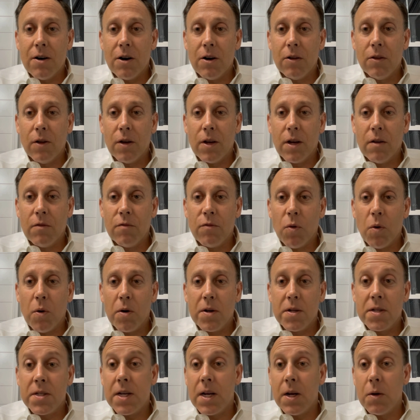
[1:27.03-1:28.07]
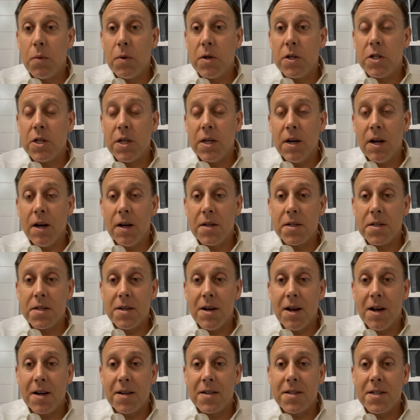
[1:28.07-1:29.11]
are looking forward to seeing what she does
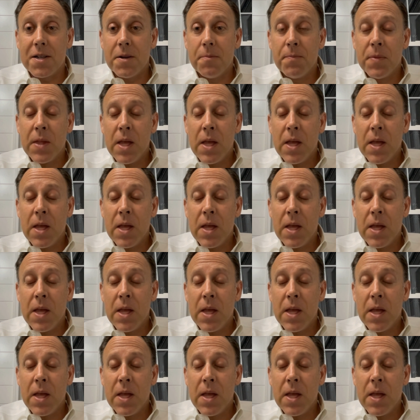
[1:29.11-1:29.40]
next.